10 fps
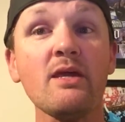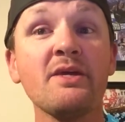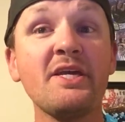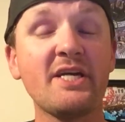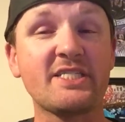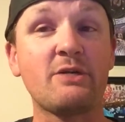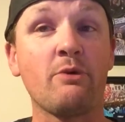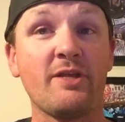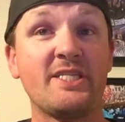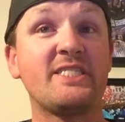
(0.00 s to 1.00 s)
he doesn't
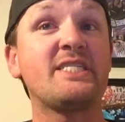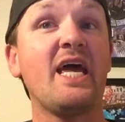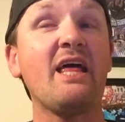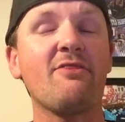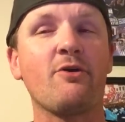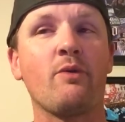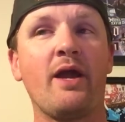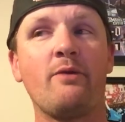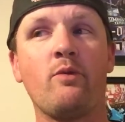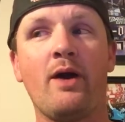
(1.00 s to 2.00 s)
really say it the
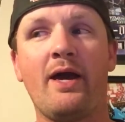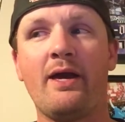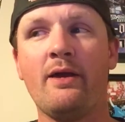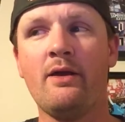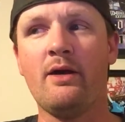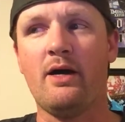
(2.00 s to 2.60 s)
right way.